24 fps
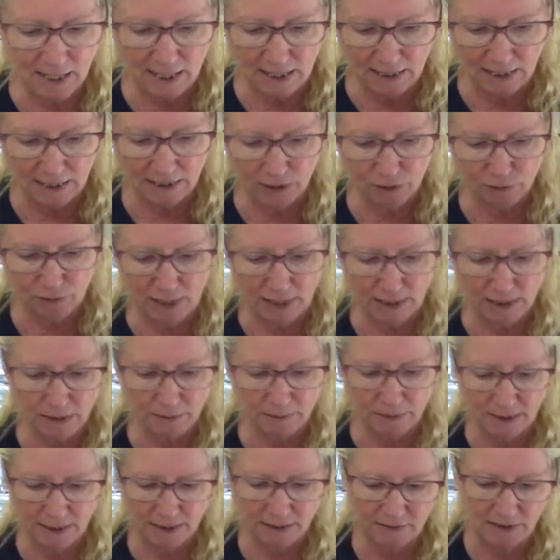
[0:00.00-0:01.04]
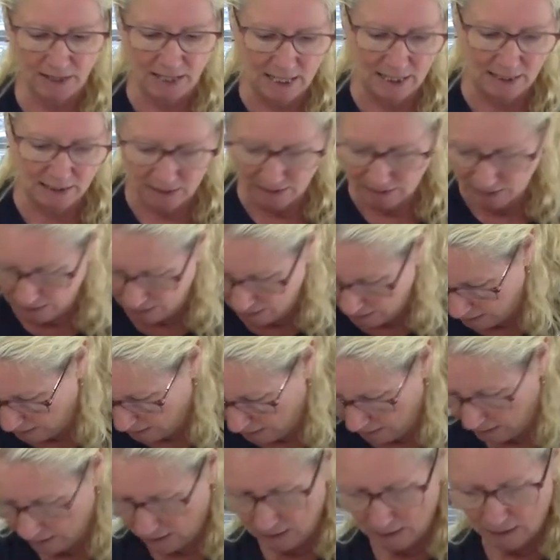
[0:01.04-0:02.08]
of like the randomness of that.
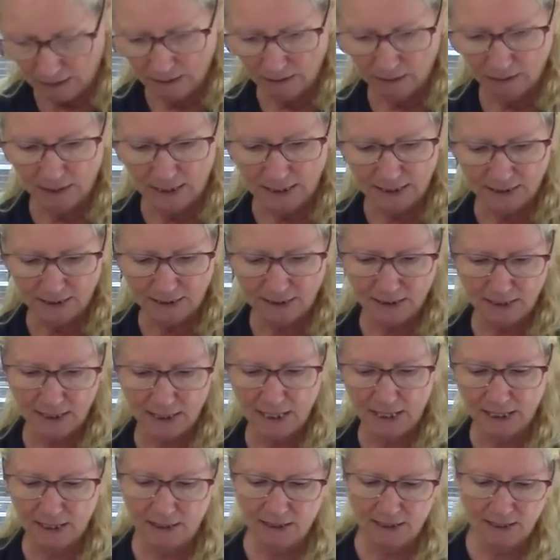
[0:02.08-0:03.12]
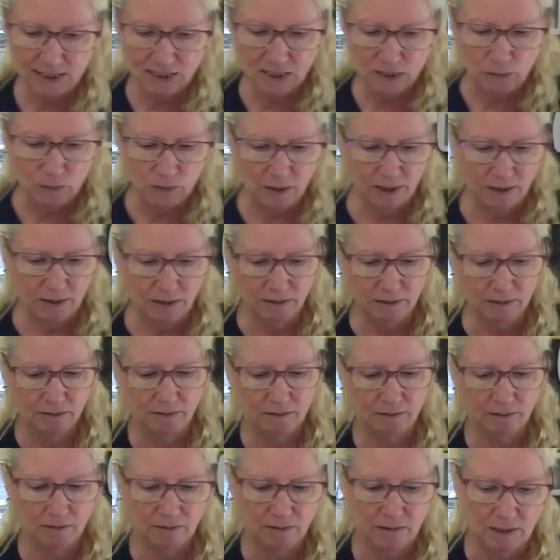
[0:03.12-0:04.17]
Let's take this one
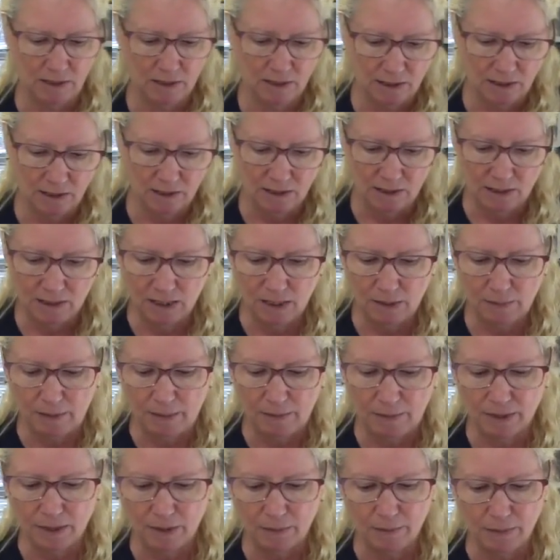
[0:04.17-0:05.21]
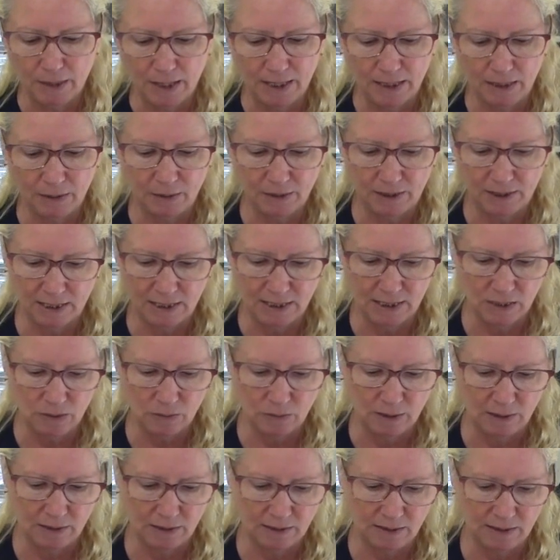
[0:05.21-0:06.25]
and maybe combine it with this
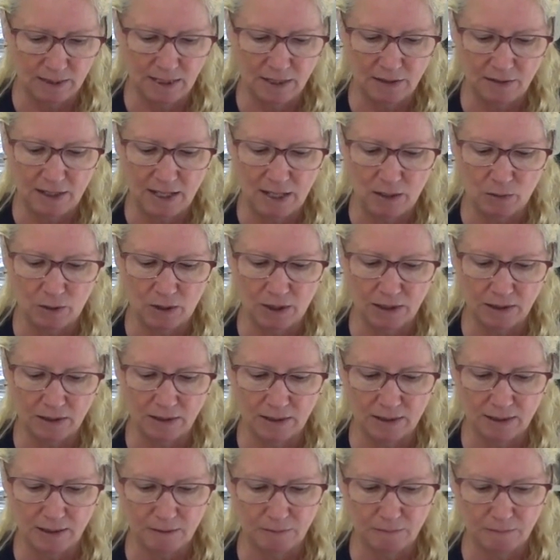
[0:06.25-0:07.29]
one and see how that works.